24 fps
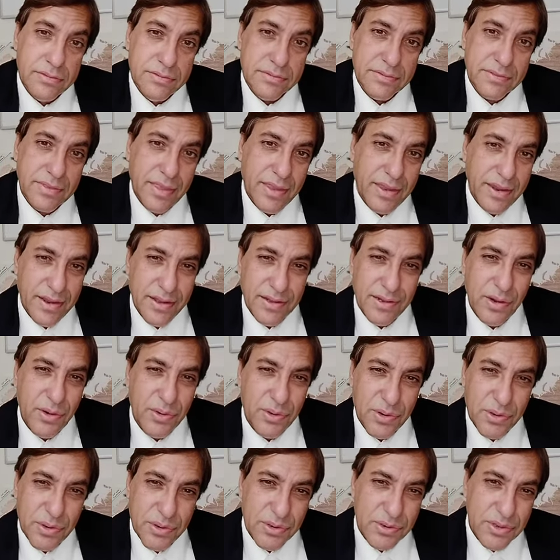Now, do you
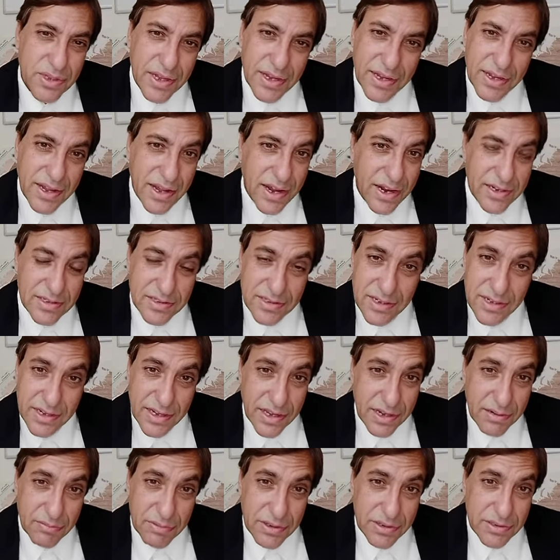think, guys, he can be
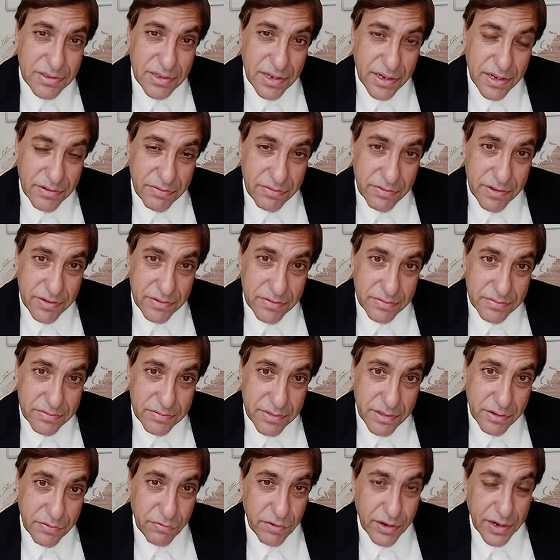saved?
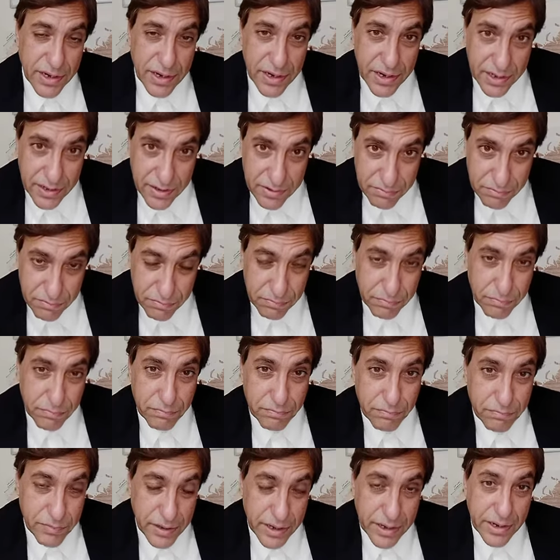Forget made
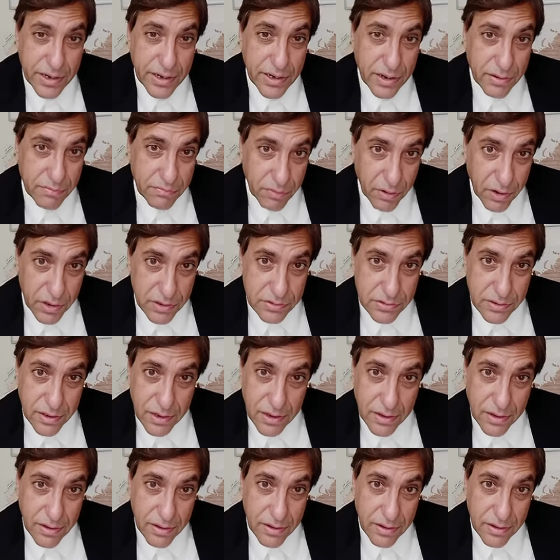an apostle.
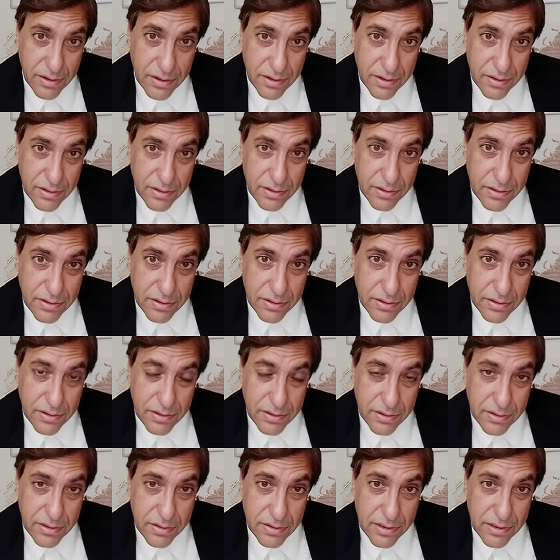
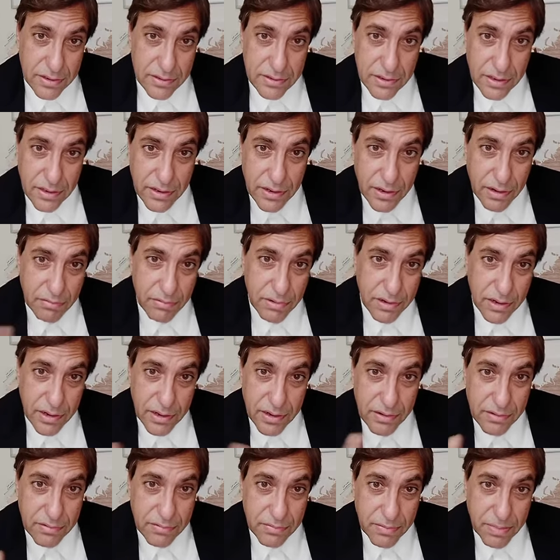It's a double
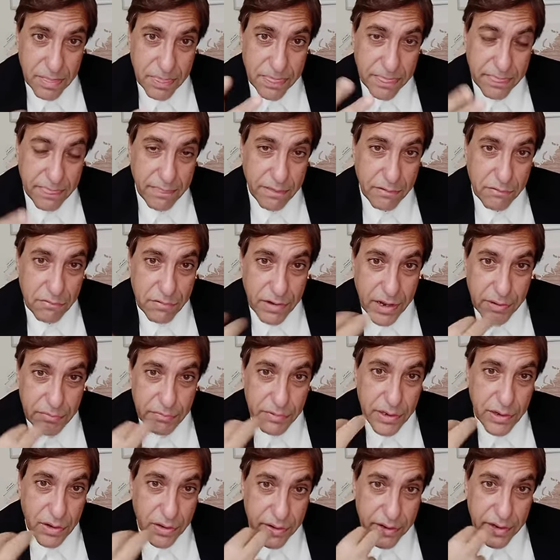whammy on
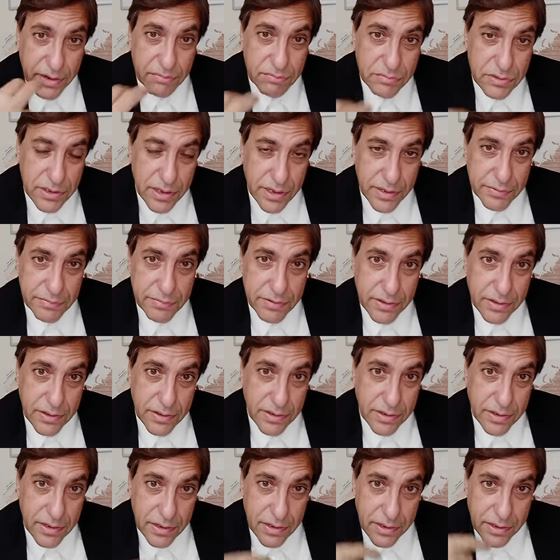himself. He
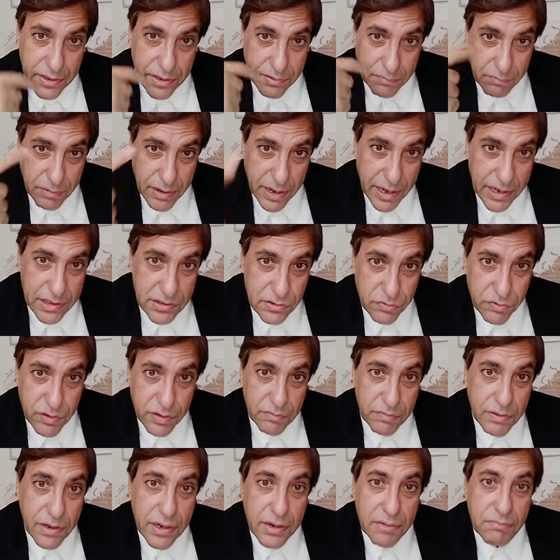blasphemed and
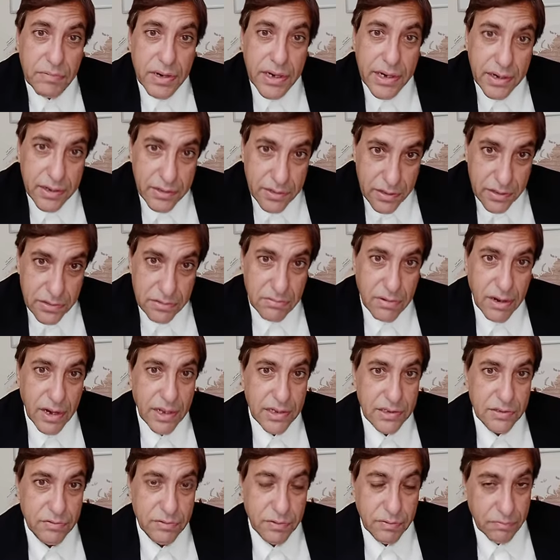made others blaspheme.
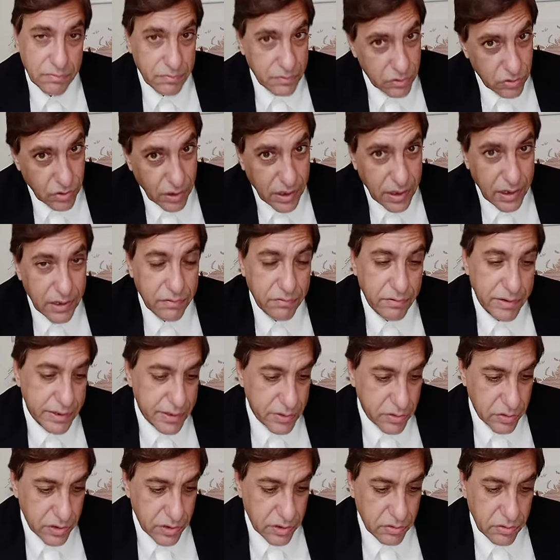So I leave it to you.
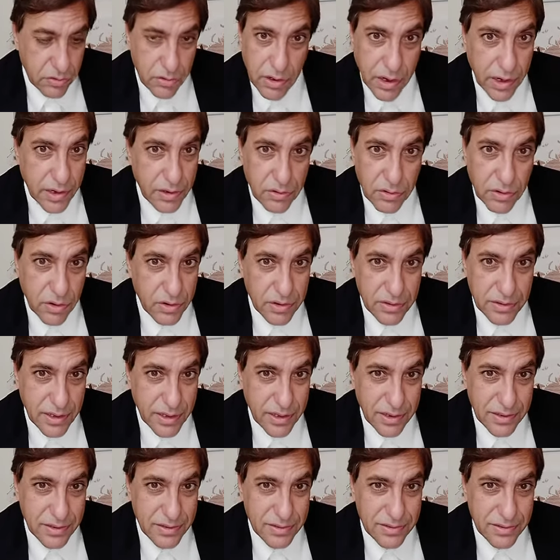I do not think
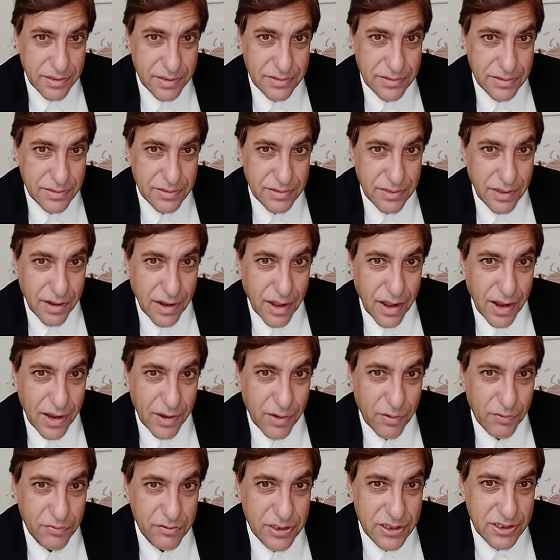this is the guy of
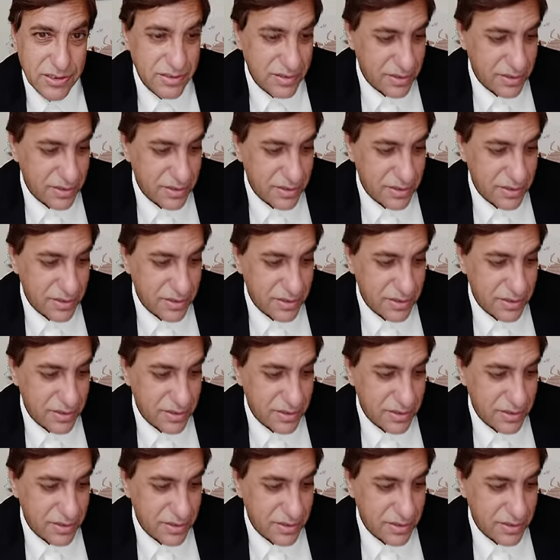Jesus.